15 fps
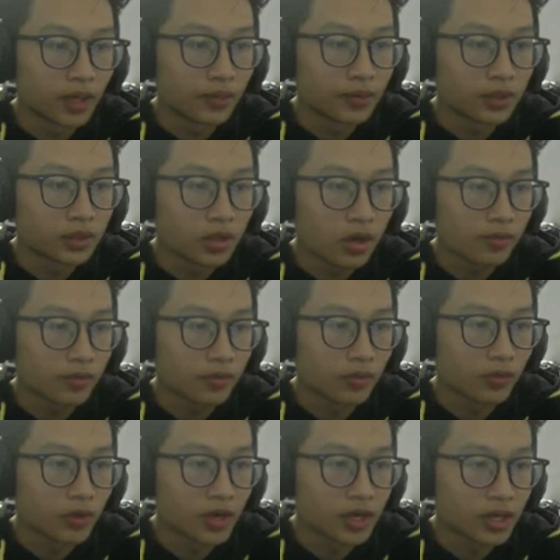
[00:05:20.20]
I'm in top
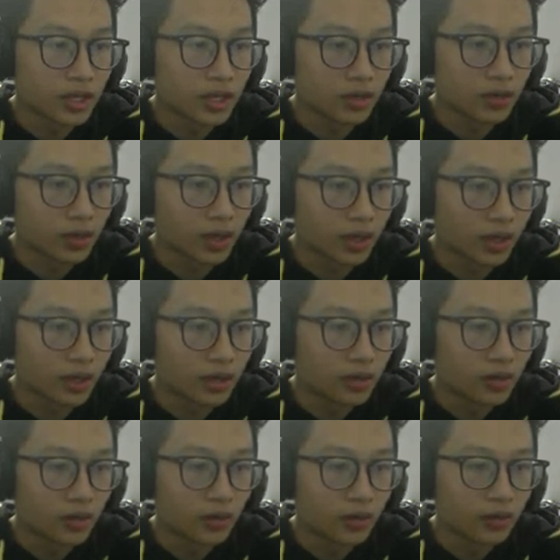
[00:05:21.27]
already. Okay.
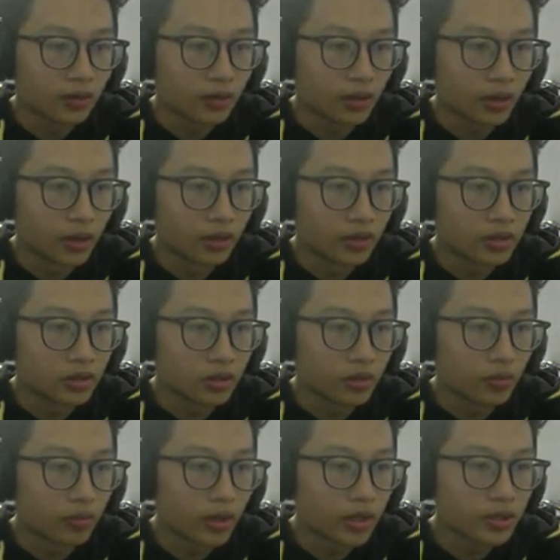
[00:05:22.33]
This is not
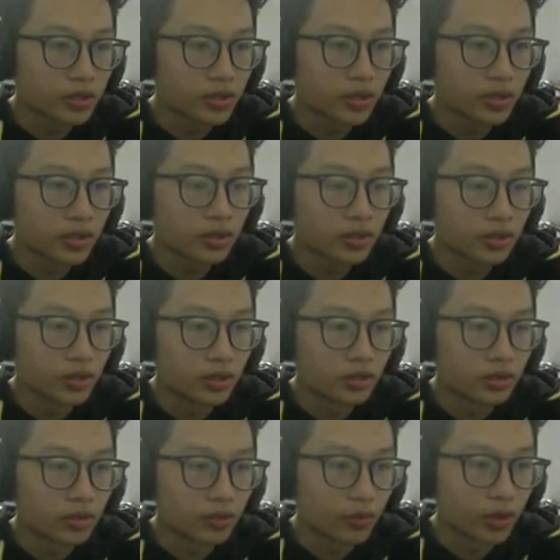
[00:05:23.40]
a present. It's
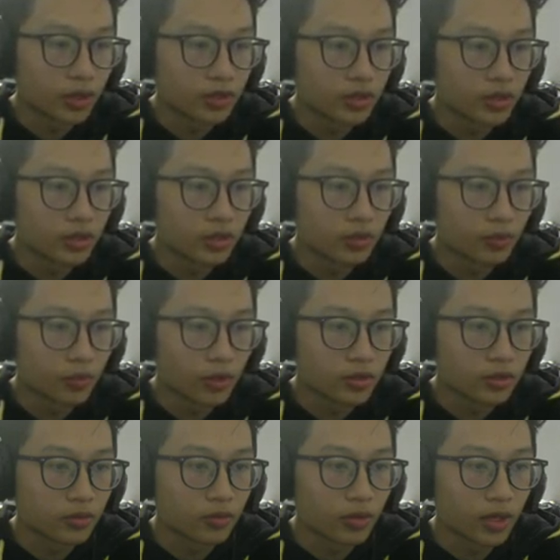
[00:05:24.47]
not a present. The
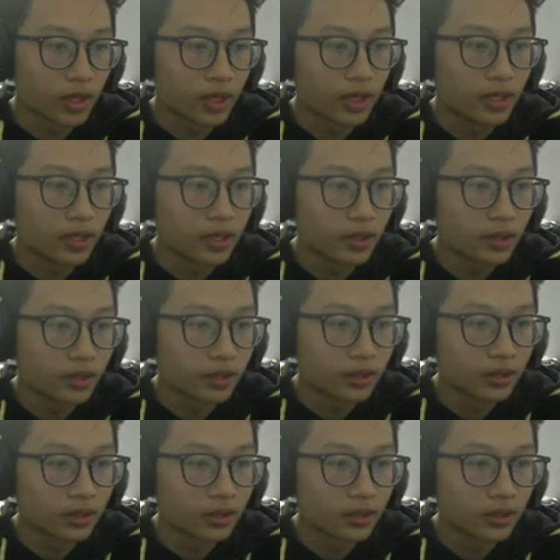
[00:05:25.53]
present right here.